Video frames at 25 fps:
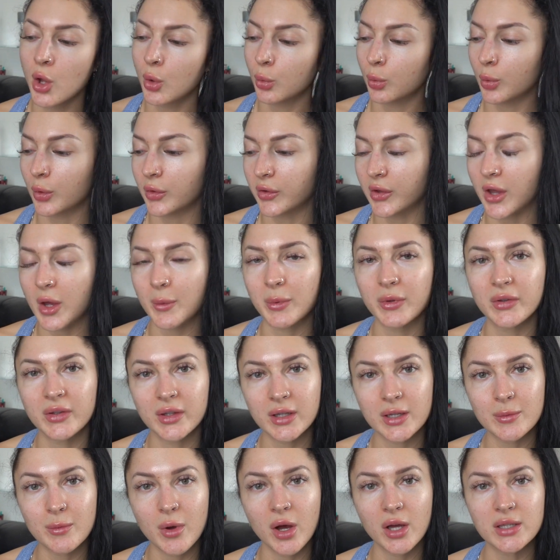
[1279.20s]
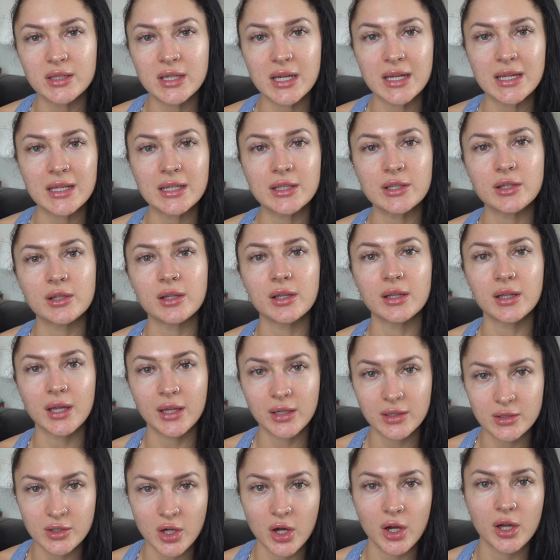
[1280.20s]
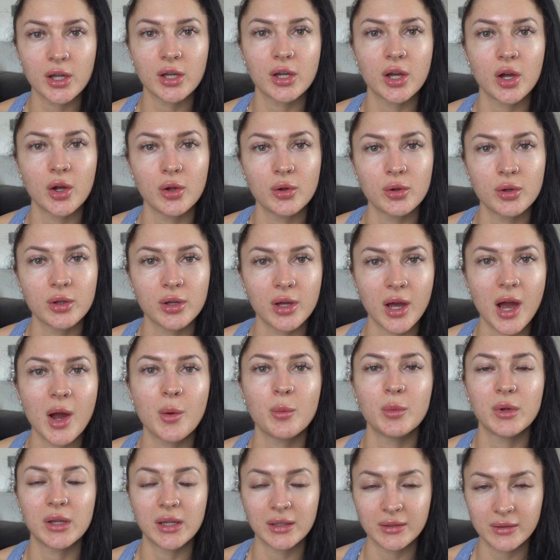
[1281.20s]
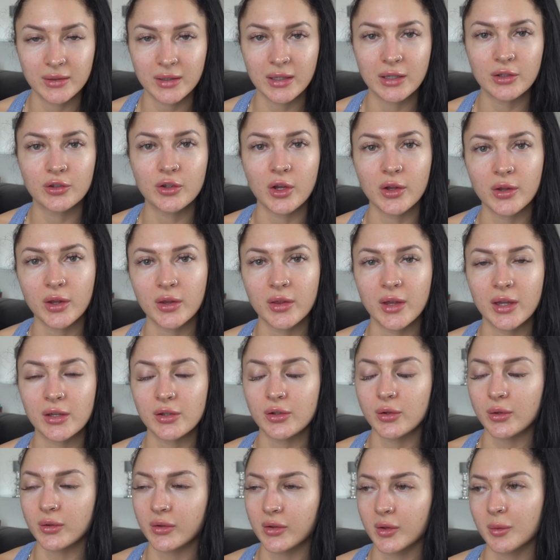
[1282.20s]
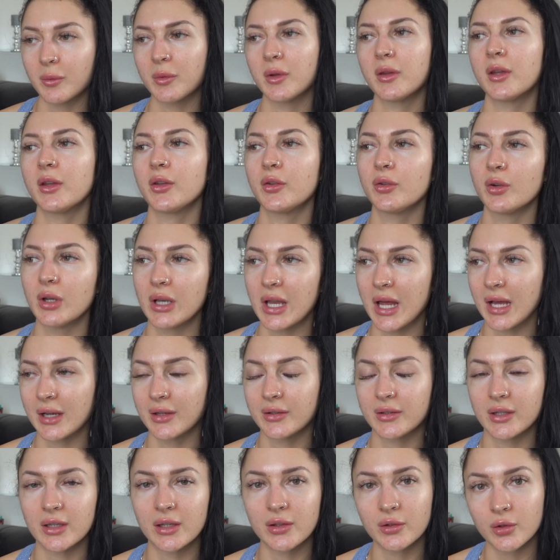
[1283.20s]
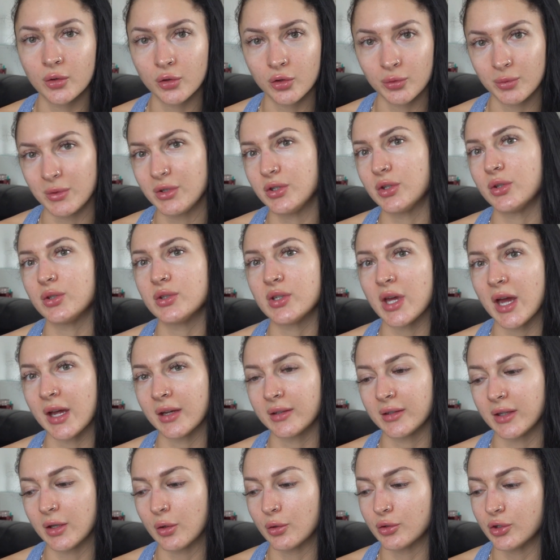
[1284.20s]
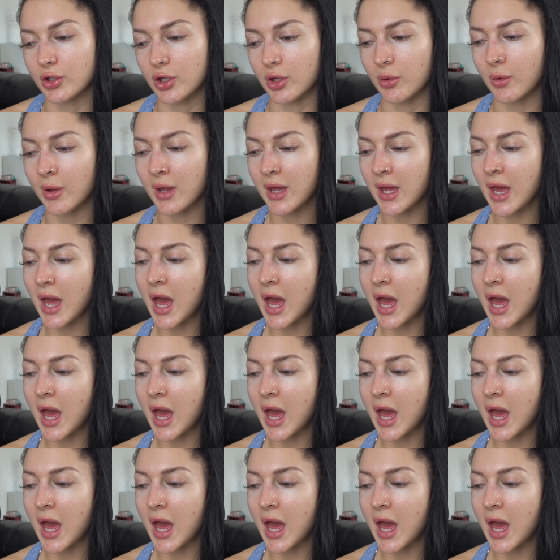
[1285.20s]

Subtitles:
We'll set up a cinema date, you can get your Diet Coke, and we can see each other then doing something that's relaxed and it's not going to be too taxing on you.